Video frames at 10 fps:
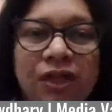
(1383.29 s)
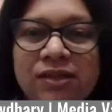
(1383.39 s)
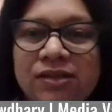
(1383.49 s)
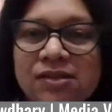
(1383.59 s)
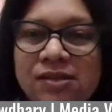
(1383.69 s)

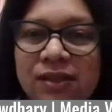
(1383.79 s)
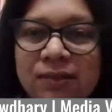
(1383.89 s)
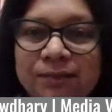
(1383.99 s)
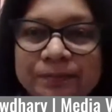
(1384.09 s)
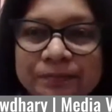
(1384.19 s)

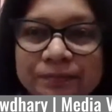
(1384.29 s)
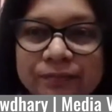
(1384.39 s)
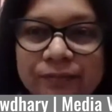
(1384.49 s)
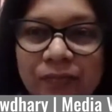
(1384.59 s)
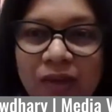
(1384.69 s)
agency
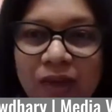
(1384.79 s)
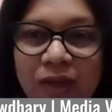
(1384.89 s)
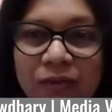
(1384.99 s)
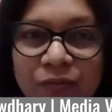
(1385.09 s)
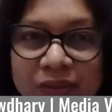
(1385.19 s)

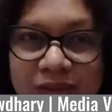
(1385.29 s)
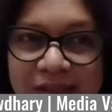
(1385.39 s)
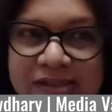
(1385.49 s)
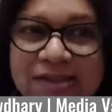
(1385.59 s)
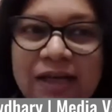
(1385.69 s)
with
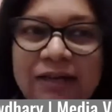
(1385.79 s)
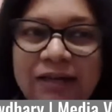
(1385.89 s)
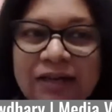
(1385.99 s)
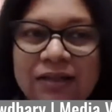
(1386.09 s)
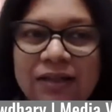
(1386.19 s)
his
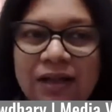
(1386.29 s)
tagline.